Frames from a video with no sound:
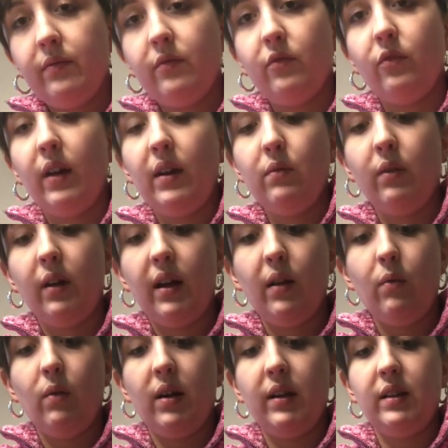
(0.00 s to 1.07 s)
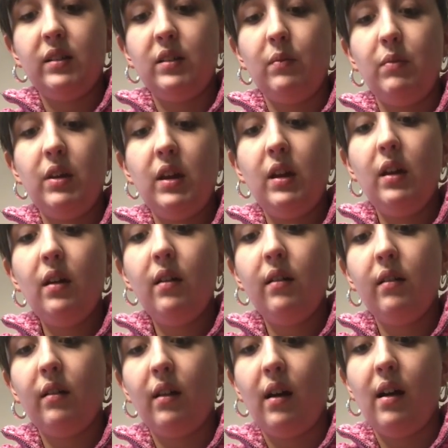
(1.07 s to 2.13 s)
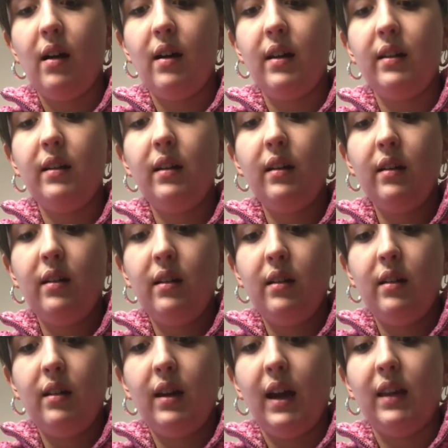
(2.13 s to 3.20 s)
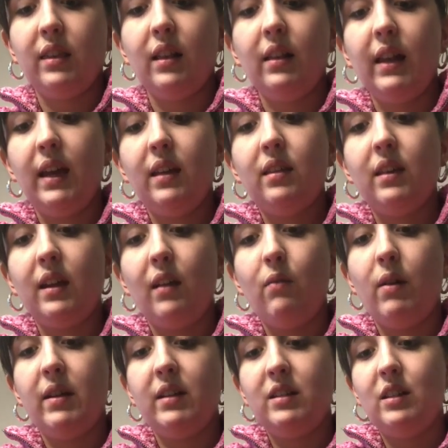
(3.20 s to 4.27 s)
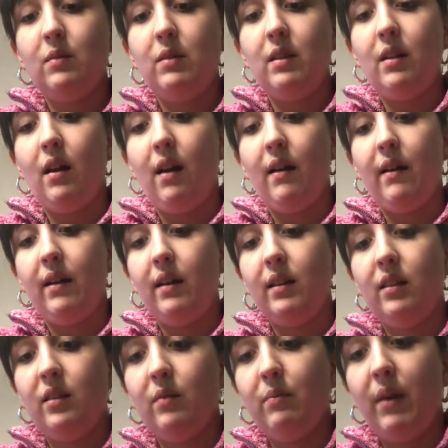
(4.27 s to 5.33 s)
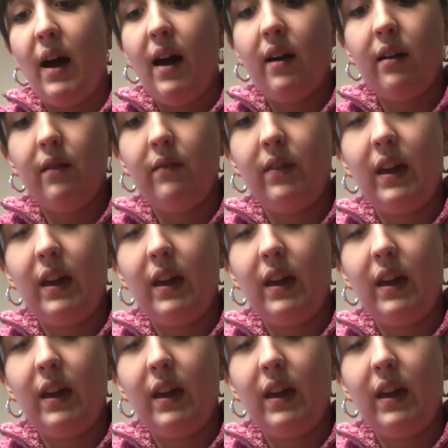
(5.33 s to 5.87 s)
right where I want it to be at the length that I want it to be on the back of the